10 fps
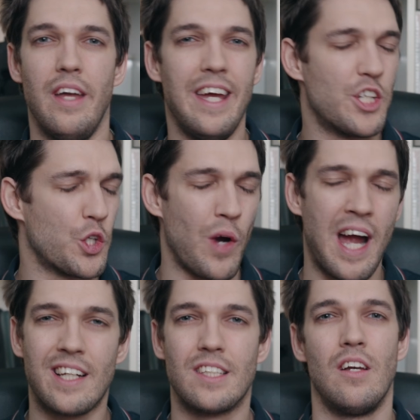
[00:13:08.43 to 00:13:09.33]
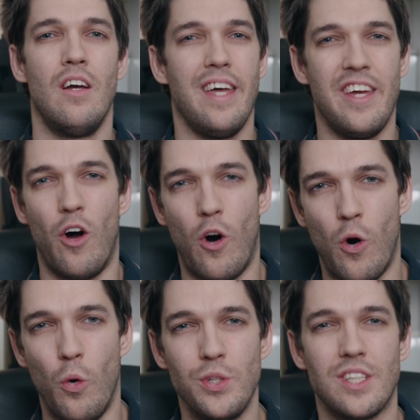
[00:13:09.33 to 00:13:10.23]
It tracks, it
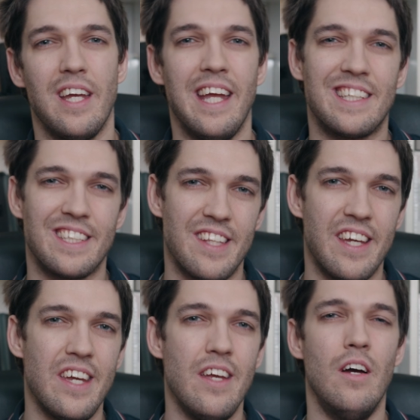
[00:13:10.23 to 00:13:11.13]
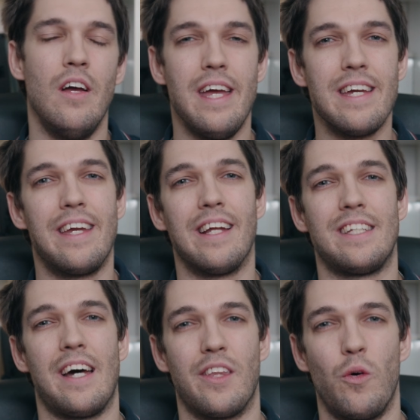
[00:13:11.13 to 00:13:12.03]
holds, it's sticky, it gets
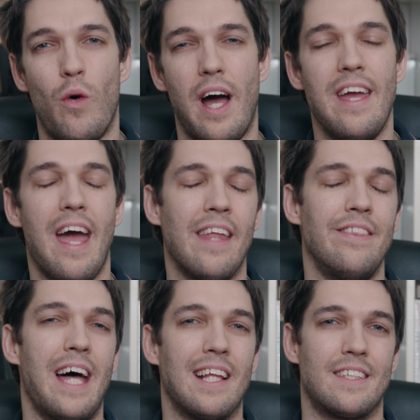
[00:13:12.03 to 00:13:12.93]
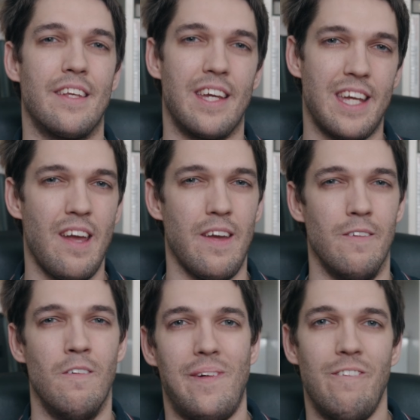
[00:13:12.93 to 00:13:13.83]
out of the way, and that's the key.